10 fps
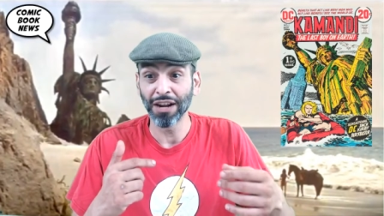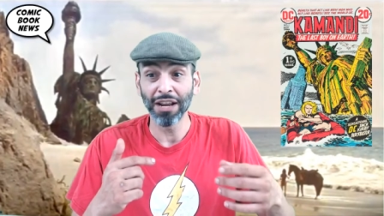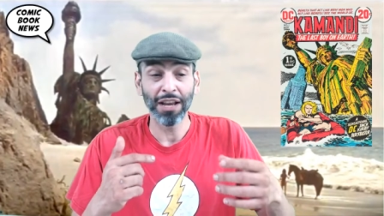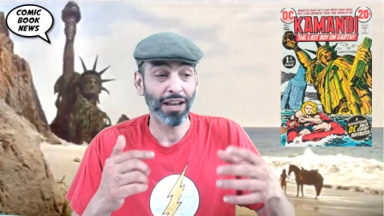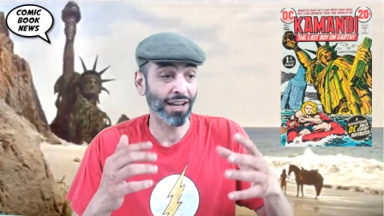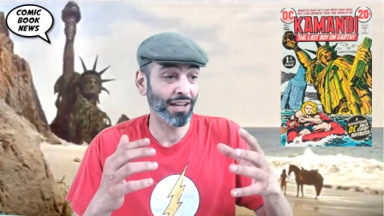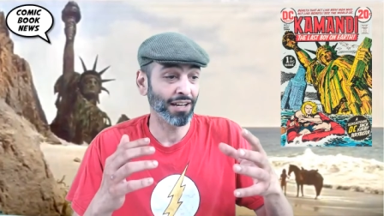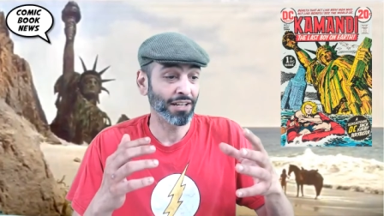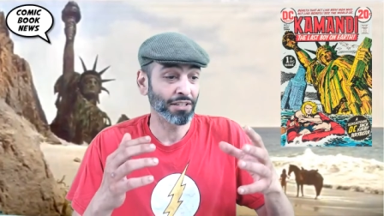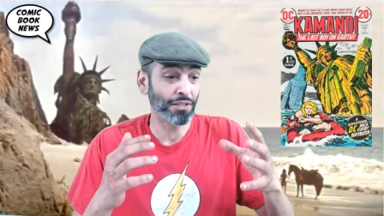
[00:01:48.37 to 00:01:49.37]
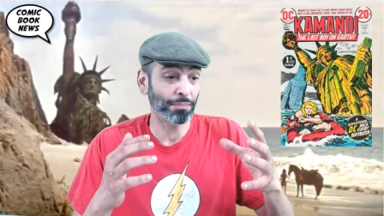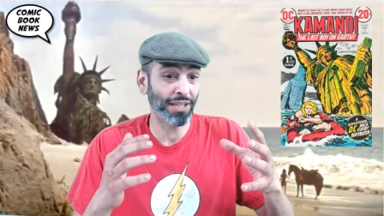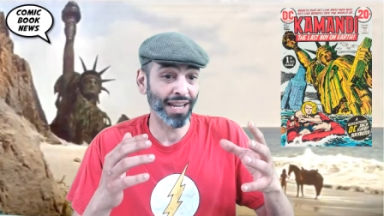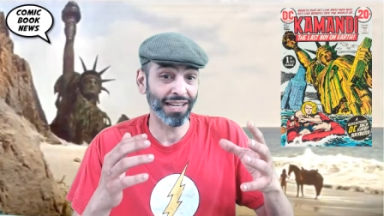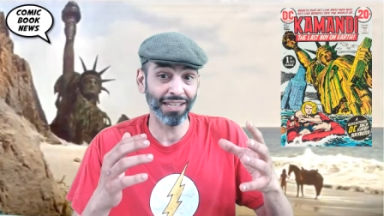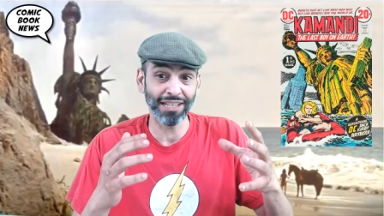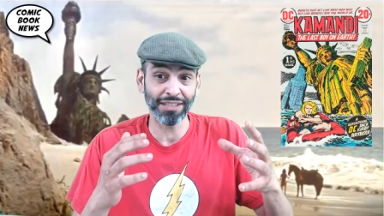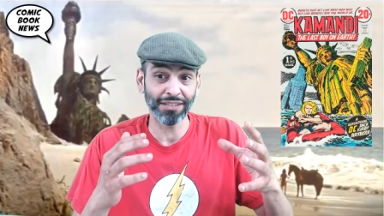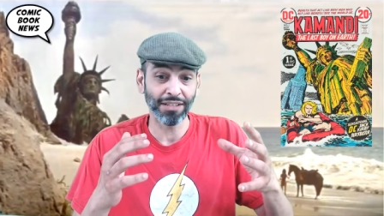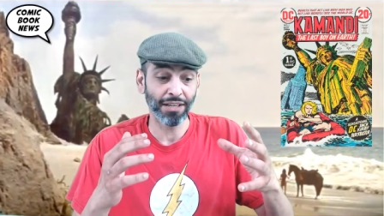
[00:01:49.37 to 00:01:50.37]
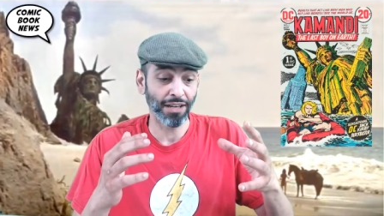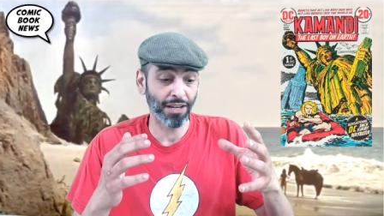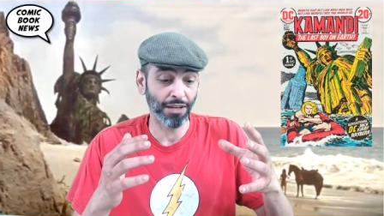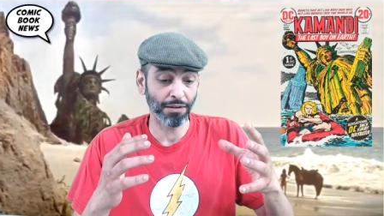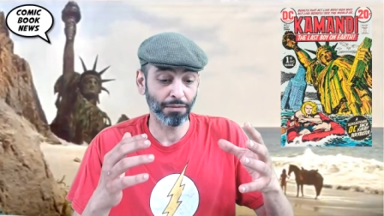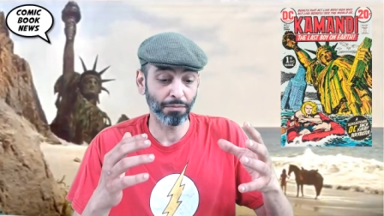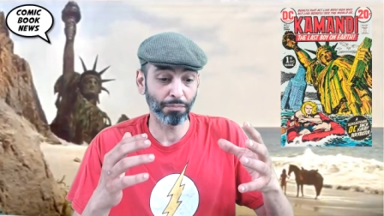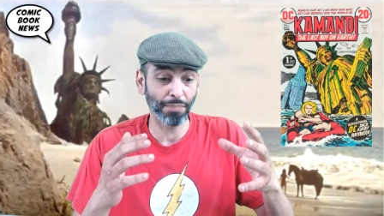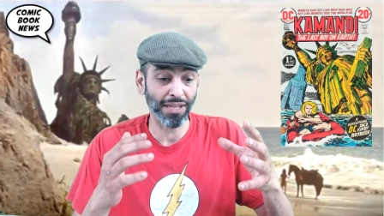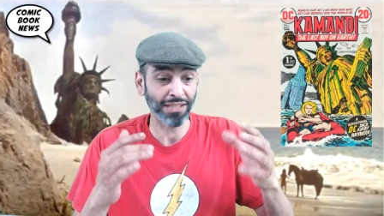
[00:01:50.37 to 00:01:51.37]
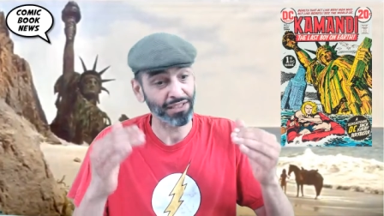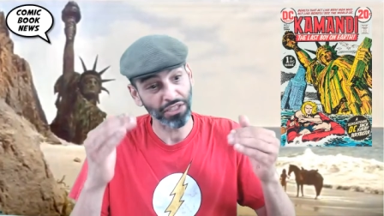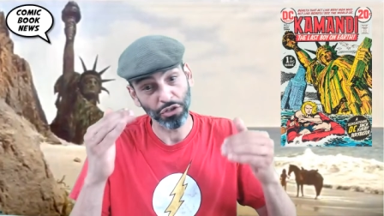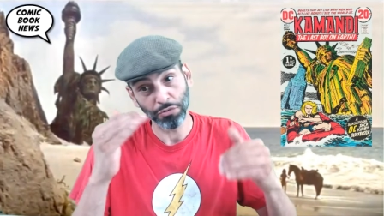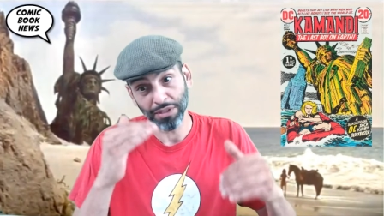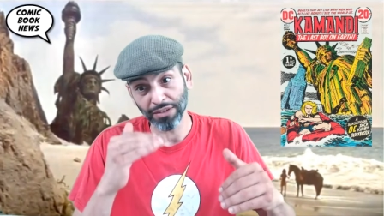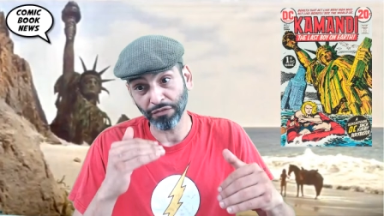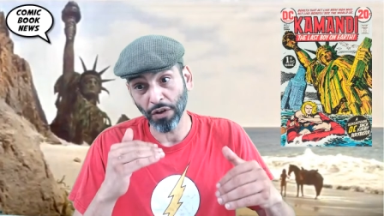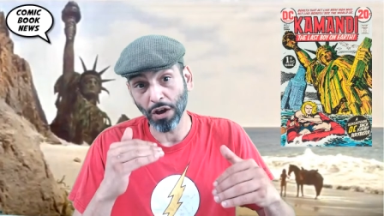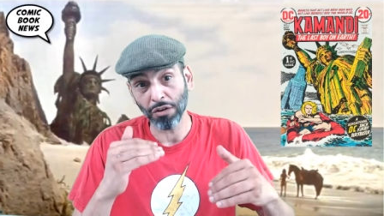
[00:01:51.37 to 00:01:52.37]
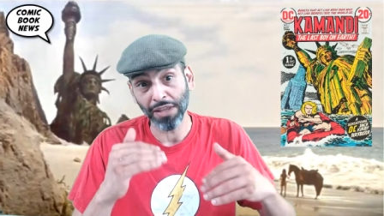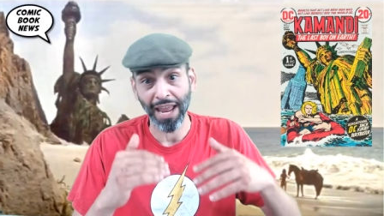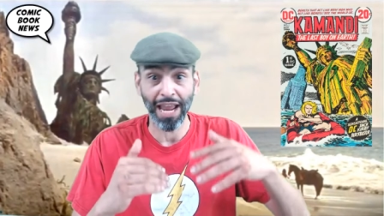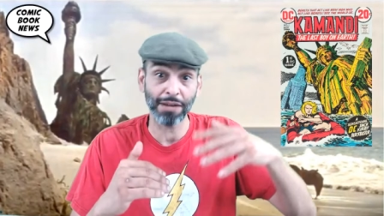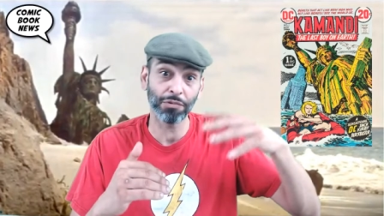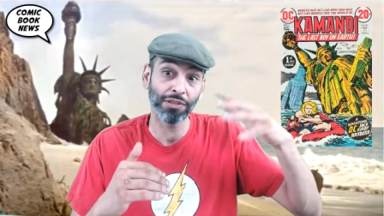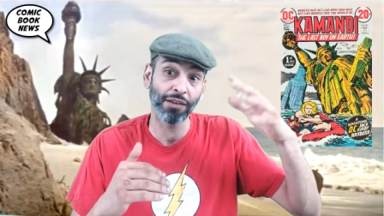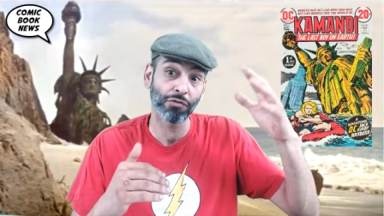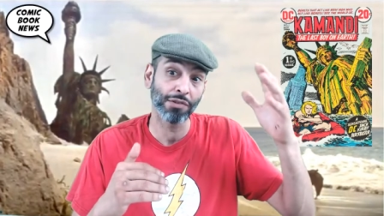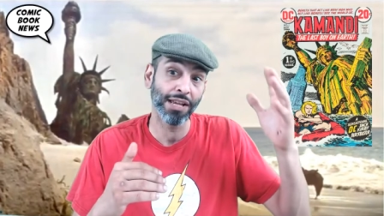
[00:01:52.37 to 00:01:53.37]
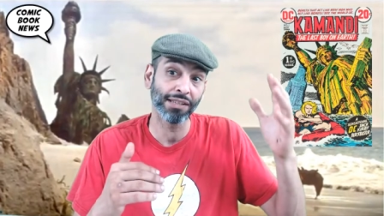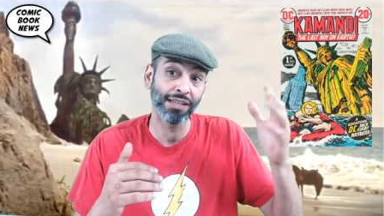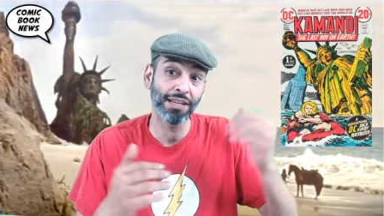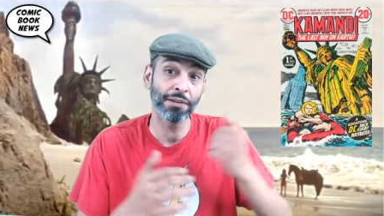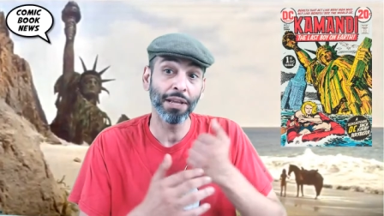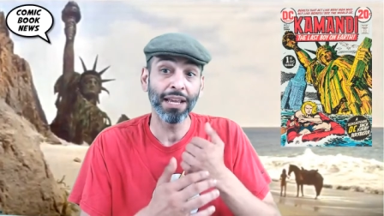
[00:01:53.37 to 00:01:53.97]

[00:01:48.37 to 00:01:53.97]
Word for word: Uh, the planet is uh, basically humans have fallen, the animals have risen.